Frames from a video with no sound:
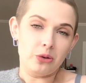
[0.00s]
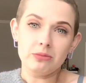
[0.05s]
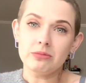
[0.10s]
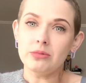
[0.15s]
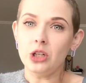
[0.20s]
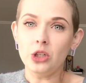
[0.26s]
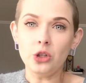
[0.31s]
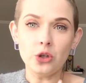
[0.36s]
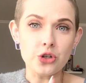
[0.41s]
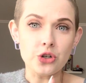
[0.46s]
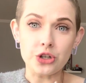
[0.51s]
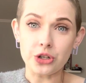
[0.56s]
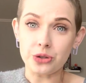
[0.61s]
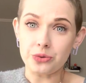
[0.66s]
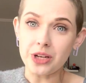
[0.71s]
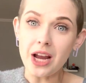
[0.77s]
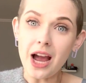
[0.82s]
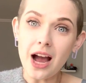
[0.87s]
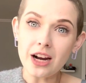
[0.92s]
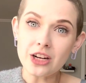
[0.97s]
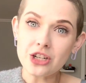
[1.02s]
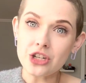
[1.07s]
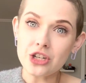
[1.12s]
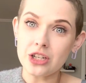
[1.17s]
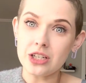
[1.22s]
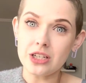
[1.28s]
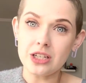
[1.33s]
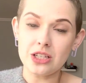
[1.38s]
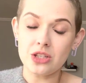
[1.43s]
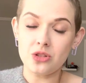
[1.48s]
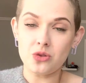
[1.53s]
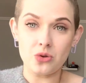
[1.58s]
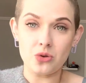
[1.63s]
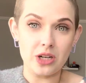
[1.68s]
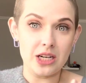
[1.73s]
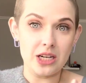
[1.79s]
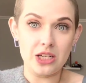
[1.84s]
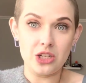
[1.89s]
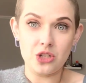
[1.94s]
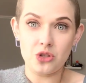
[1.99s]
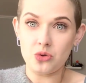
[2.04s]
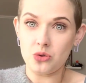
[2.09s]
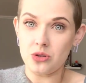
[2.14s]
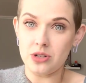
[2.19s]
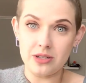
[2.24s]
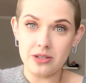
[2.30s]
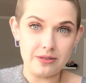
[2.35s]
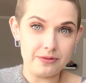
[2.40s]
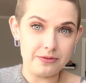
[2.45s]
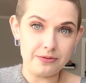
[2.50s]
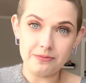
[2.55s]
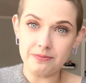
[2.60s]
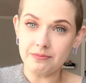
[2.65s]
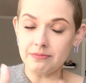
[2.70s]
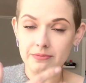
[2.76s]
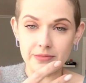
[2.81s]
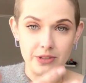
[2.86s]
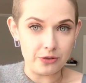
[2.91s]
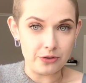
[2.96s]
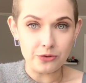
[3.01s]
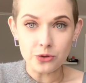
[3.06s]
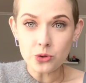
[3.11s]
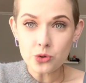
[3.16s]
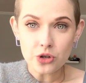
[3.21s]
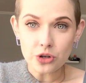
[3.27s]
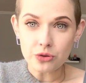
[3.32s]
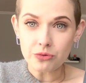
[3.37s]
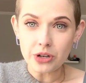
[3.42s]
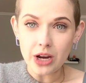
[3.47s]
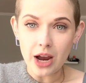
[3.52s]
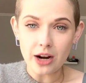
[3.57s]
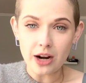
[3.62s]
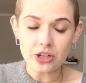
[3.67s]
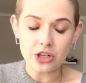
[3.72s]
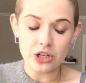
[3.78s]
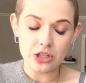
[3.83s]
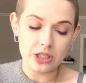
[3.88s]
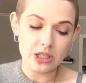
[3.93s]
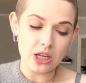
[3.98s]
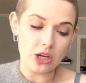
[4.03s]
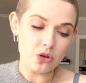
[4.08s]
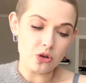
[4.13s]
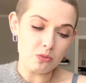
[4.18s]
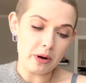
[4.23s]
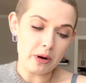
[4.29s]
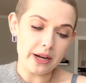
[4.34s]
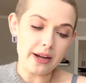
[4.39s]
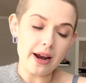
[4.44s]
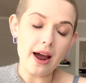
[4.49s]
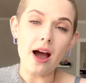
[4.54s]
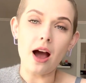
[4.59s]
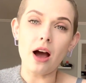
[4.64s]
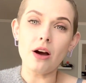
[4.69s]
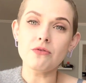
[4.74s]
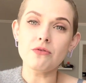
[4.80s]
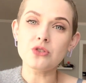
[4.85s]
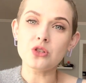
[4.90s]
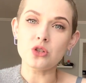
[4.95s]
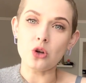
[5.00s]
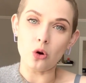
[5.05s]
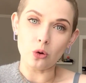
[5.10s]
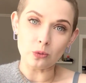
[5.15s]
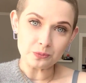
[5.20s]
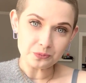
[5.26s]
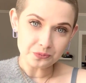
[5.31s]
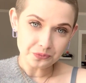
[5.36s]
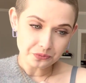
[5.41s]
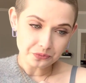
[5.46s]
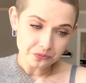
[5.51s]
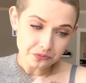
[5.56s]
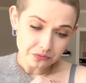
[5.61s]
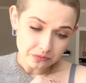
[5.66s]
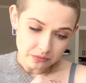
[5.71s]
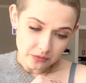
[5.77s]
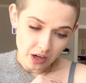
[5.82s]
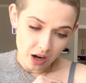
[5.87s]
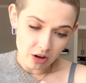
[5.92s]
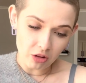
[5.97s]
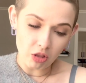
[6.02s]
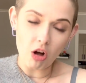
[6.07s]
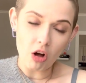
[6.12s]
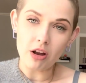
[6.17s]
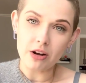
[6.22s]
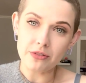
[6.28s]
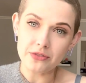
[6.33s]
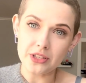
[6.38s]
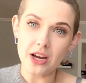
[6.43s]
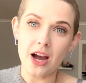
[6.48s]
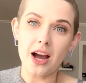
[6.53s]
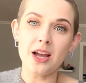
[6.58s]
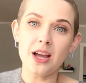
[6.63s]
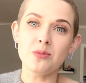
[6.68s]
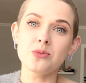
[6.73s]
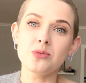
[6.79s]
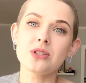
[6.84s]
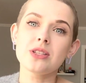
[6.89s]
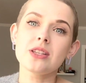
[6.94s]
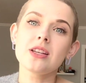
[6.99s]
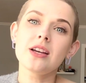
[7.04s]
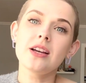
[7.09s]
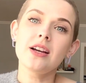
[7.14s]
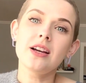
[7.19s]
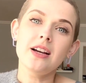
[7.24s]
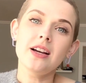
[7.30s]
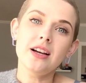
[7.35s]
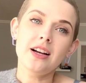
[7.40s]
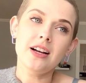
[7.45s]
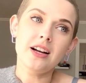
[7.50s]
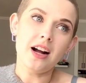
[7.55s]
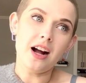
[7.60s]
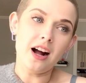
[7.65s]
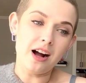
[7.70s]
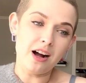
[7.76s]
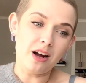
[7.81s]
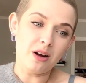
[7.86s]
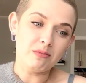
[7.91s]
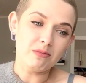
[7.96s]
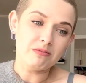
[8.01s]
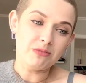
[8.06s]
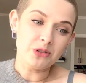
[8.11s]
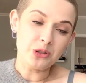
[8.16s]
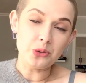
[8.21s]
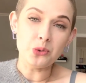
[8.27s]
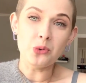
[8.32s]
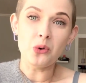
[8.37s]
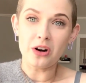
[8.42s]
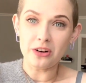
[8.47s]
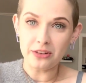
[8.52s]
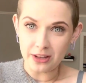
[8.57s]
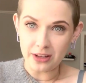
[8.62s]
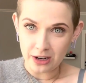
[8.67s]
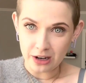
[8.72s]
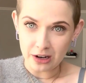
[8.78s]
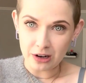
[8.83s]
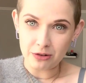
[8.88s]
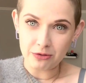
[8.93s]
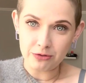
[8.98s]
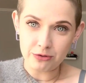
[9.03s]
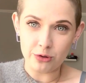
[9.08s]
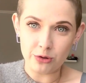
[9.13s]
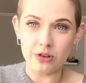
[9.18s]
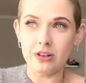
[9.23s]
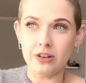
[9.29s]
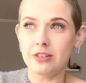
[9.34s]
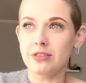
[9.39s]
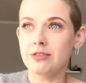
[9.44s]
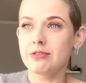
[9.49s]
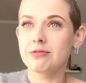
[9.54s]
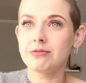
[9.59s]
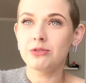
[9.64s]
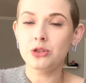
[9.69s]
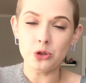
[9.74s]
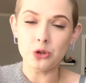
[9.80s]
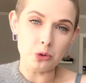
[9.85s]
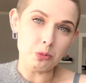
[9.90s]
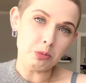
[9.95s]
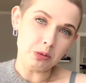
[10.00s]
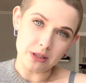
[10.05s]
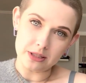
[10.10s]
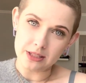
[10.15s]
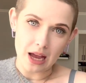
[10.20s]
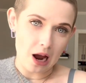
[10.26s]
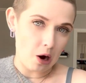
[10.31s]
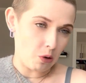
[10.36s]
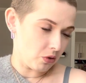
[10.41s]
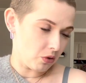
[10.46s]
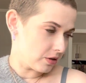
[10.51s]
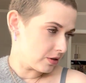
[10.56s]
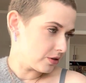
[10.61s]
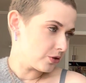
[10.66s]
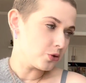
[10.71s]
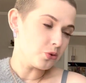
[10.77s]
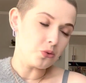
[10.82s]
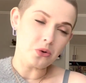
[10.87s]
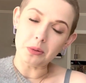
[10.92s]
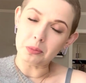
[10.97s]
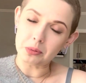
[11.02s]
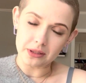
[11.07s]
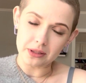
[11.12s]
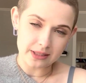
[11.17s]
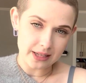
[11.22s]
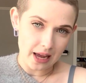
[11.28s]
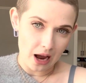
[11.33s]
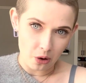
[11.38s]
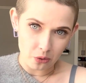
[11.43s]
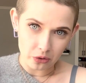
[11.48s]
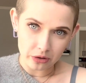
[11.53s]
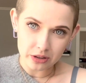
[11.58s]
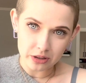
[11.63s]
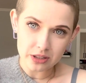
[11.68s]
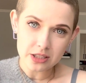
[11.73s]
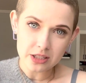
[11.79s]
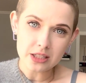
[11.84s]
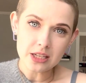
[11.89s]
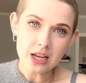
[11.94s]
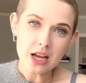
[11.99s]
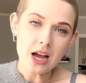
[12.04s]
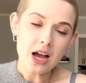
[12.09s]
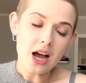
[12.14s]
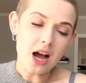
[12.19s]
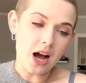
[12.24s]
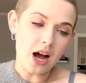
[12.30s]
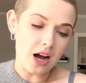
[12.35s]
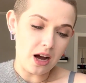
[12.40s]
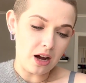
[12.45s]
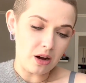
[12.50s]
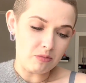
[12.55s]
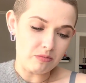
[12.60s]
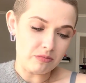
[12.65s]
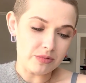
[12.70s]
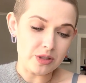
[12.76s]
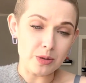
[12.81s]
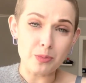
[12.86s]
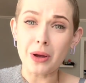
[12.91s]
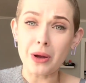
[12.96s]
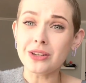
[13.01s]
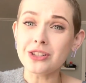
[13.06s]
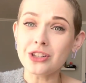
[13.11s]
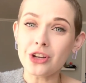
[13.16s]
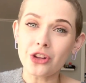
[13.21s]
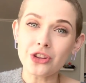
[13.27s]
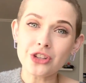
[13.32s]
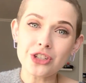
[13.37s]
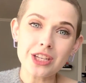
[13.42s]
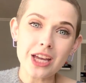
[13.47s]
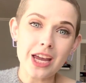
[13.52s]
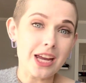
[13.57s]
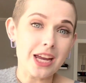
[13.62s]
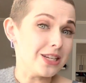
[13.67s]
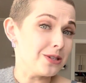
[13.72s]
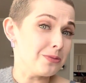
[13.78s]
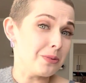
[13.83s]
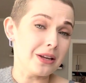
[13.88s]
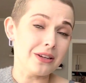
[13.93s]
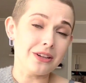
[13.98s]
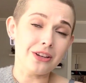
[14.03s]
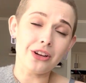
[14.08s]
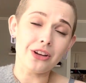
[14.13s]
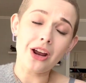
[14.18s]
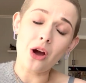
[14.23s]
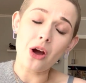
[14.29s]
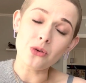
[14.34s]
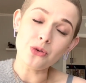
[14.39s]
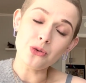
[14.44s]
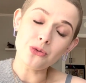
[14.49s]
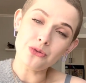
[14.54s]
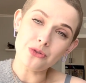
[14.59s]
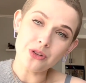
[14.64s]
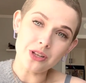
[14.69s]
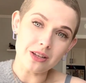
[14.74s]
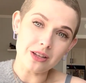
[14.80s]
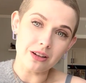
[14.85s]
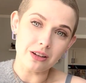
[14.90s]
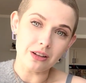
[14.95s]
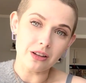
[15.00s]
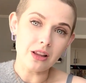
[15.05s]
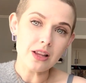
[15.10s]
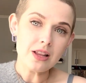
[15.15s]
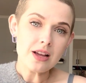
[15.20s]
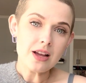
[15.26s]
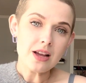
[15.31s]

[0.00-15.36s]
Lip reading: allergic reactions or any sort of infusion reactions that you might have. So a lot of times you are there for 2+ hours, 3+ hours, depending on the day, depending on how you feel.